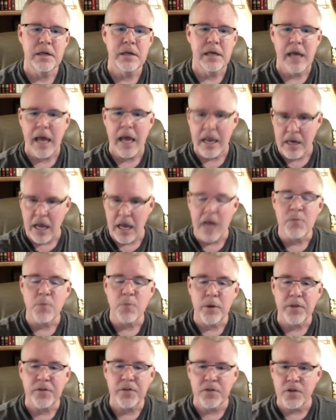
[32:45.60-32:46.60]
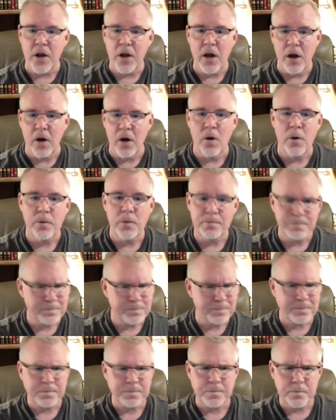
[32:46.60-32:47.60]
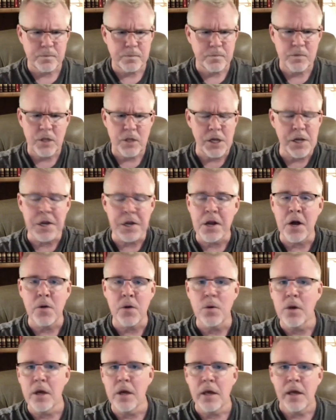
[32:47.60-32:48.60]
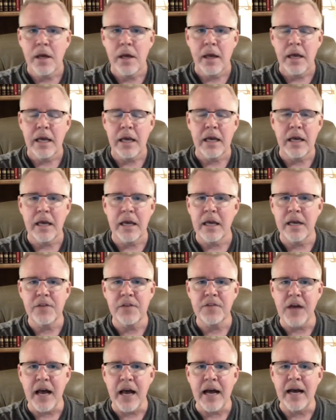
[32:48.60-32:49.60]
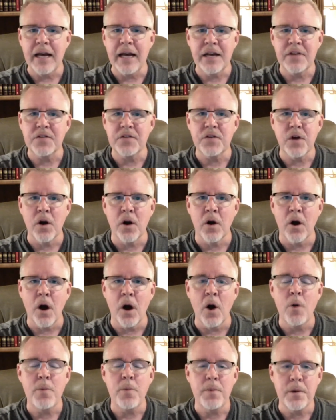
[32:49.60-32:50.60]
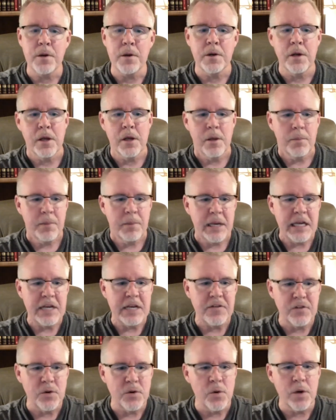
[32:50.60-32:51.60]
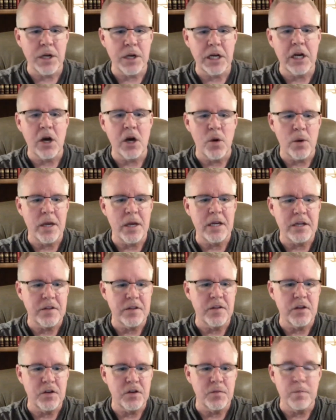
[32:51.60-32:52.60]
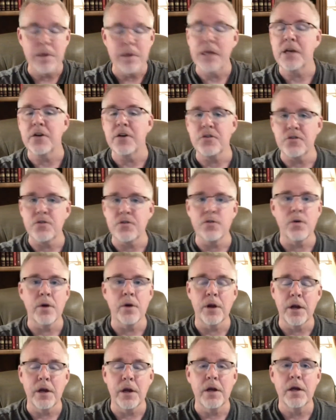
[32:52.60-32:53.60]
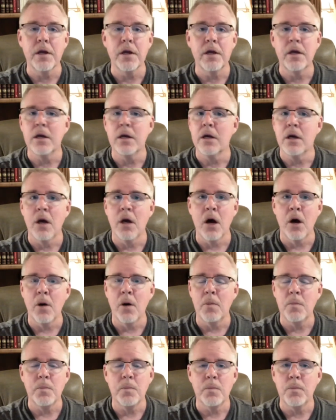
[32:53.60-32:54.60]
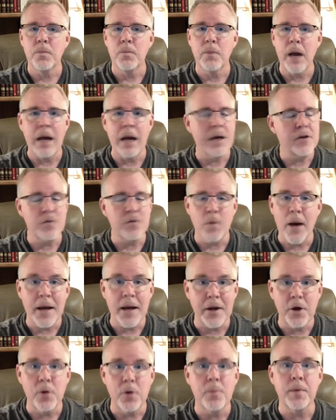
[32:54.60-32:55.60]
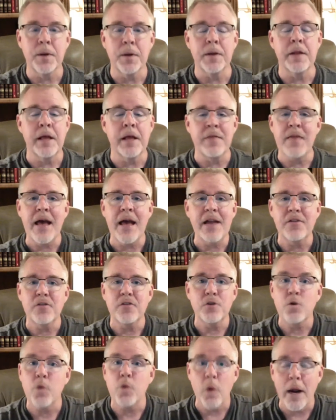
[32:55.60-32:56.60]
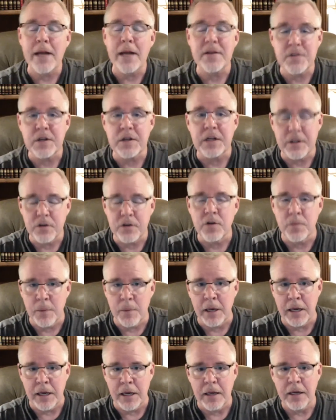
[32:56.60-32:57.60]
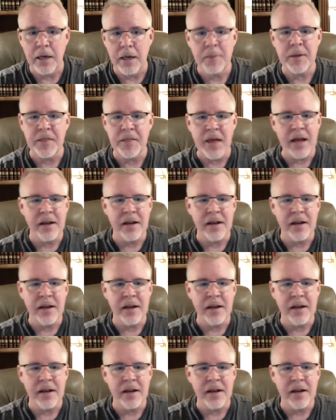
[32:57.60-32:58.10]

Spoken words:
And with Saul, you know, his eyes are open, but he's going to go into this ministry eyes wide open. And that's crazy to me. I mean,